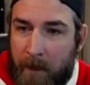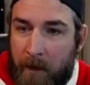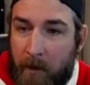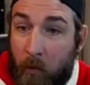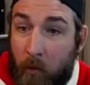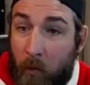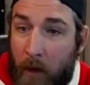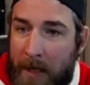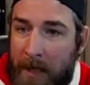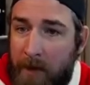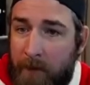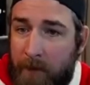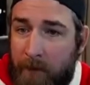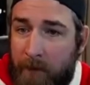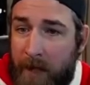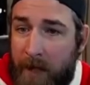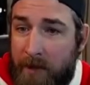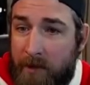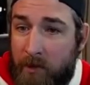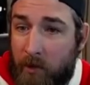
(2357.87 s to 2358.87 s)
waiting
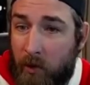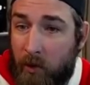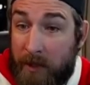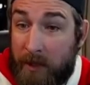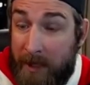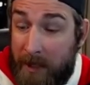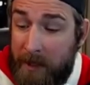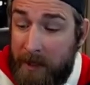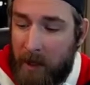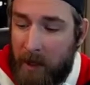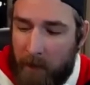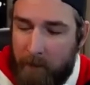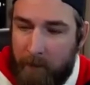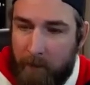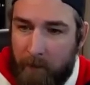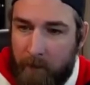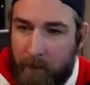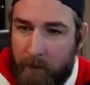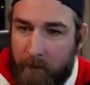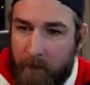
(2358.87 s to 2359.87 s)
for that door, getting up,
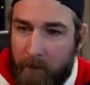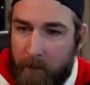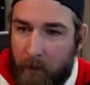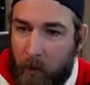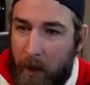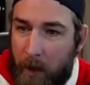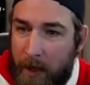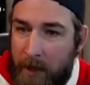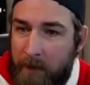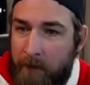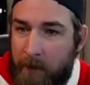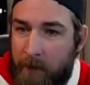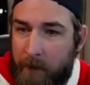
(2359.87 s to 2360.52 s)
waiting